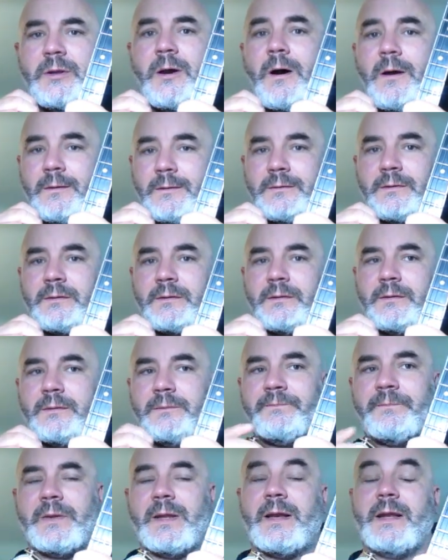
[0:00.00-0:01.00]

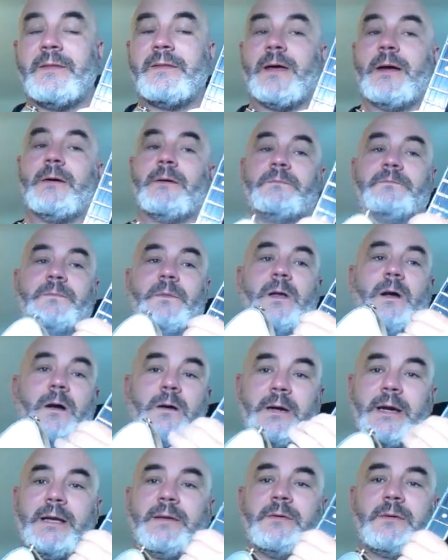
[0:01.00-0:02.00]
And I thought,
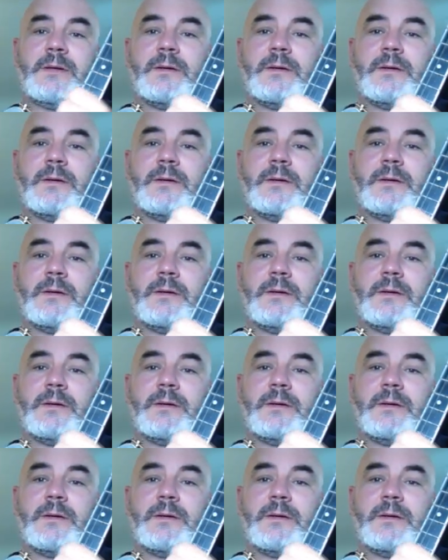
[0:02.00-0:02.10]
all right,